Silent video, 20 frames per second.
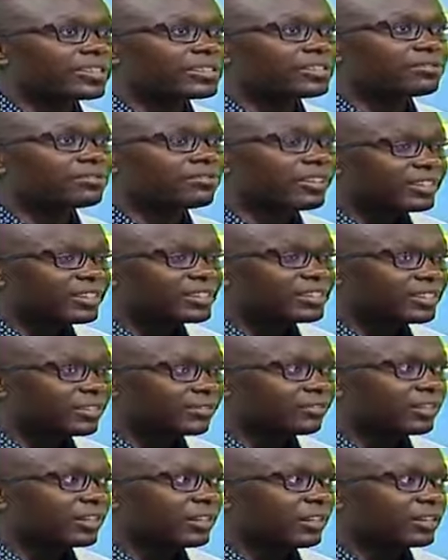It's very
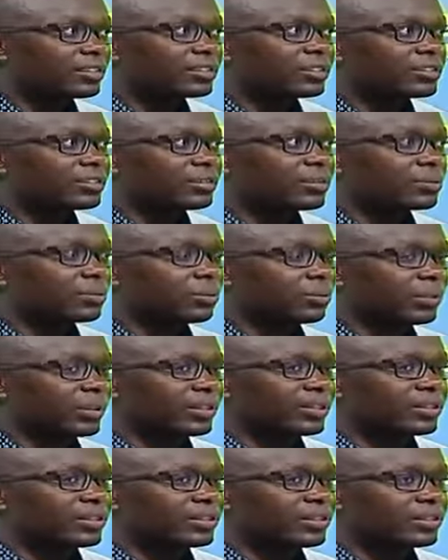difficult
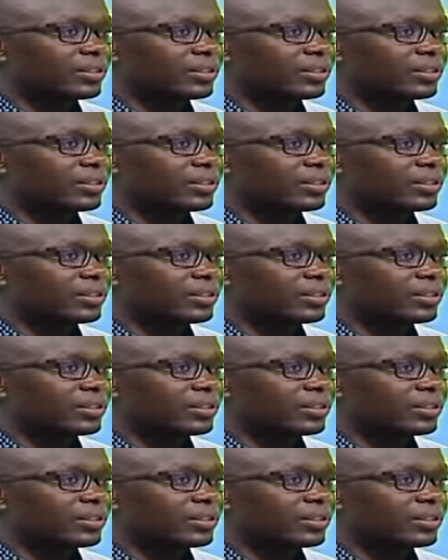with